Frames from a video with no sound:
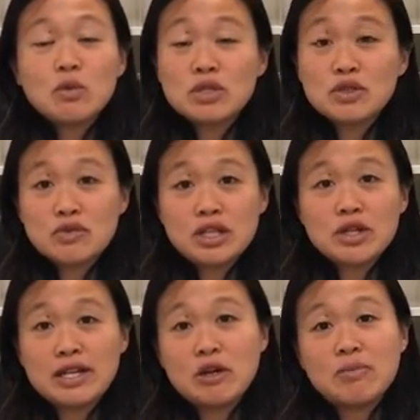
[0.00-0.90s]
was really
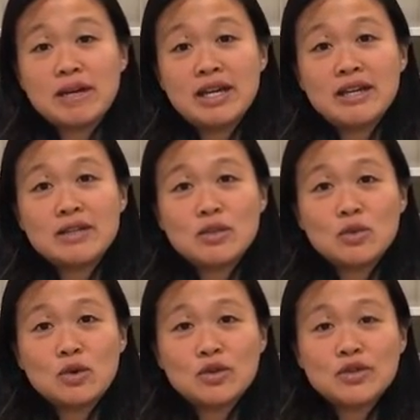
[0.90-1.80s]
going to help me
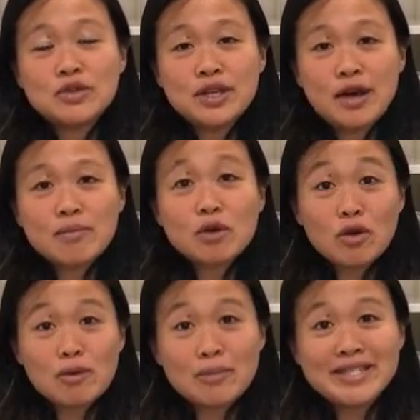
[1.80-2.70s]
towards
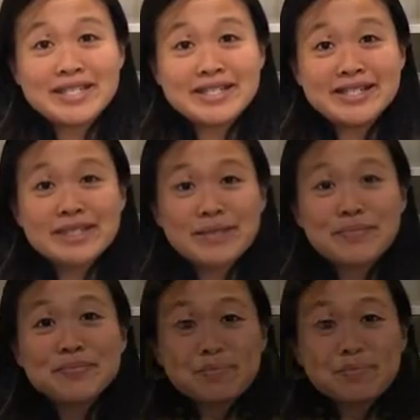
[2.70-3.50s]
growing my business.